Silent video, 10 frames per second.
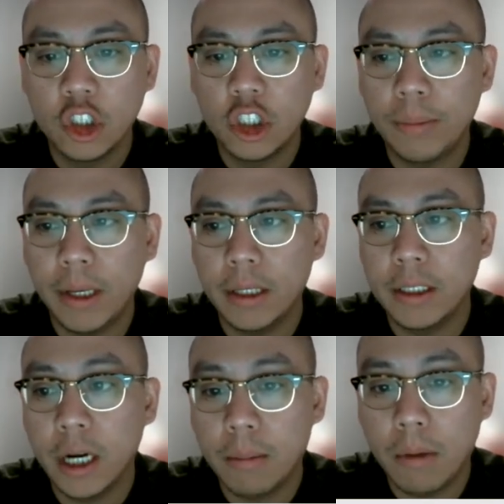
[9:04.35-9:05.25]
Jimmy and
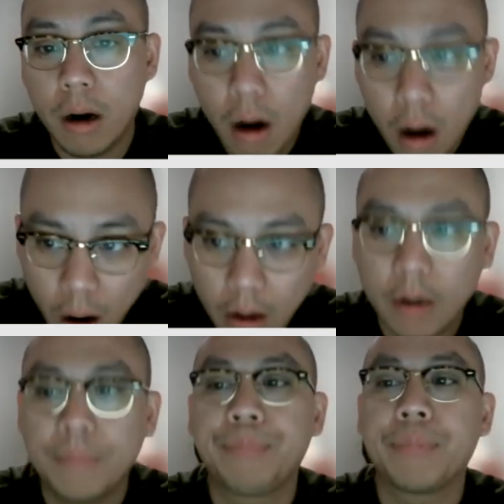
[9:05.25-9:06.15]
Tom
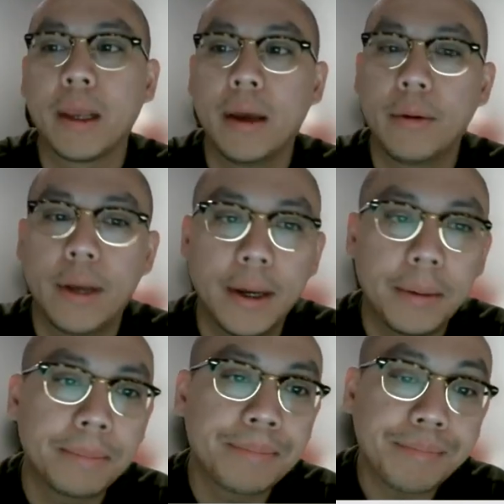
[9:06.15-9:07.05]
are. Okay.